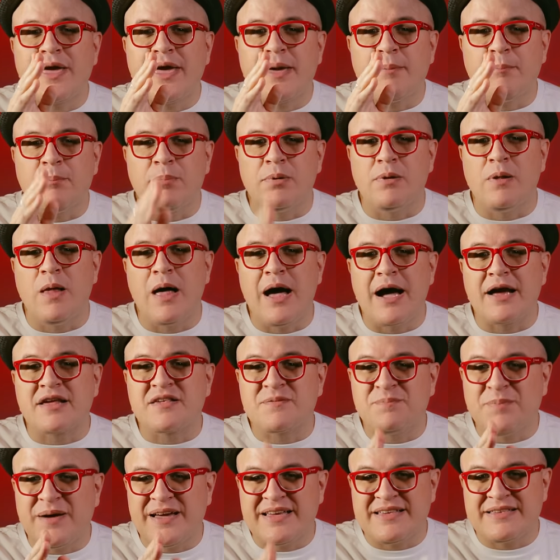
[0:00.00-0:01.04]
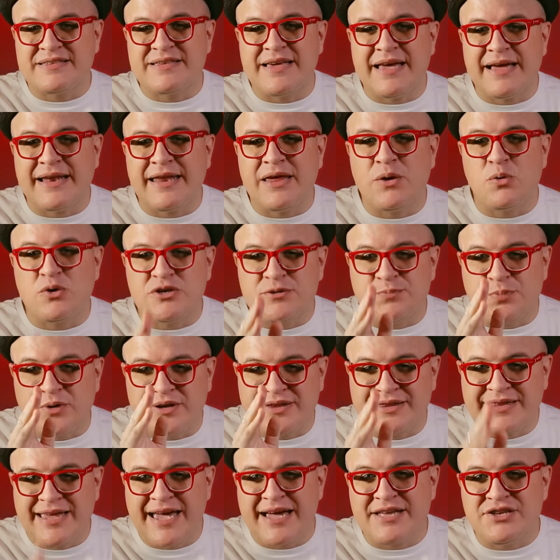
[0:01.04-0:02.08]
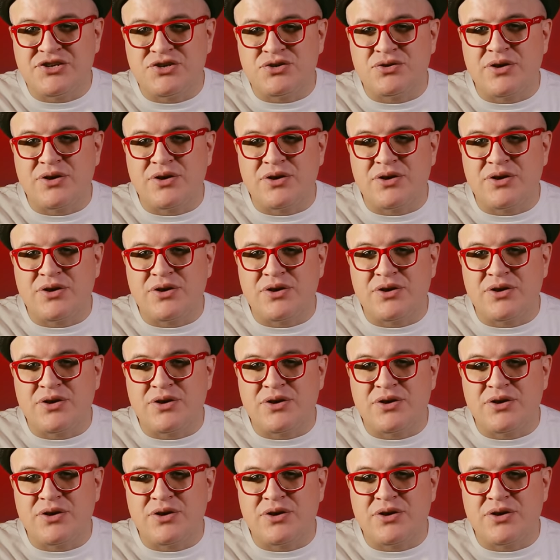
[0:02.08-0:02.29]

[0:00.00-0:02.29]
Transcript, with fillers: get blocks by Zenni, which protect